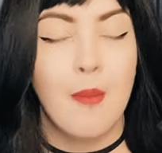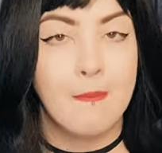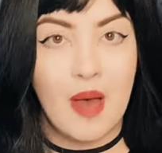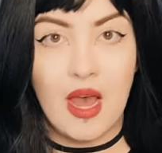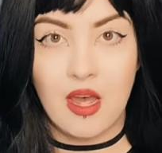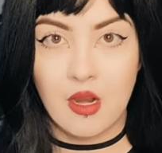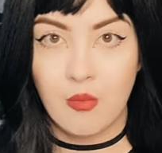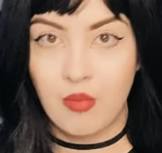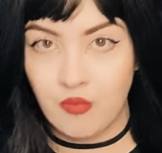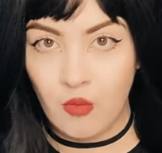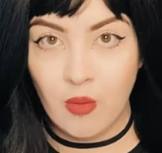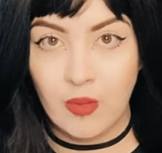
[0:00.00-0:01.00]
But
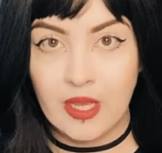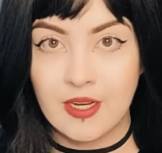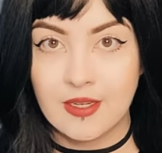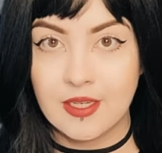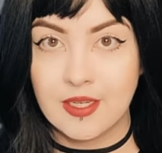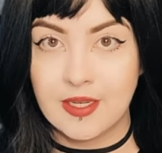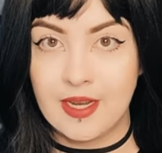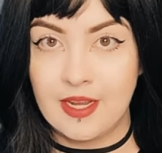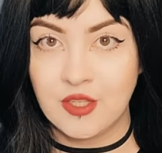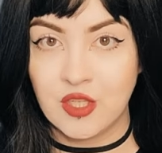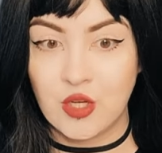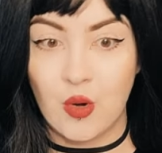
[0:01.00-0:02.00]
before we get into
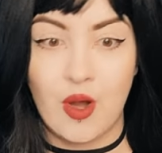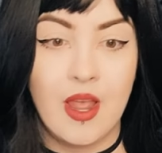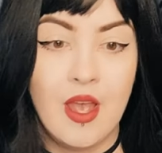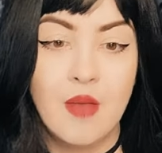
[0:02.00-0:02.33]
today's story,